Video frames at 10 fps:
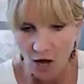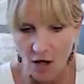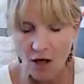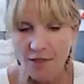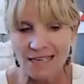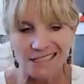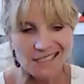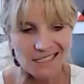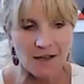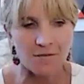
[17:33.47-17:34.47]
All that
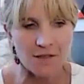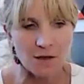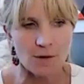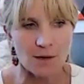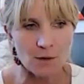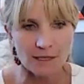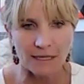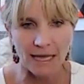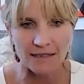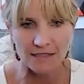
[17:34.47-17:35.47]
stuff that we would
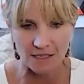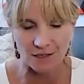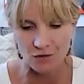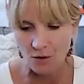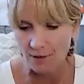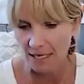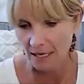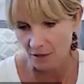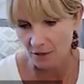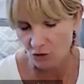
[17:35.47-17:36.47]
like to control, we
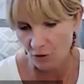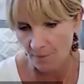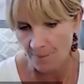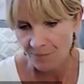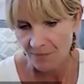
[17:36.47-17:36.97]
can't control.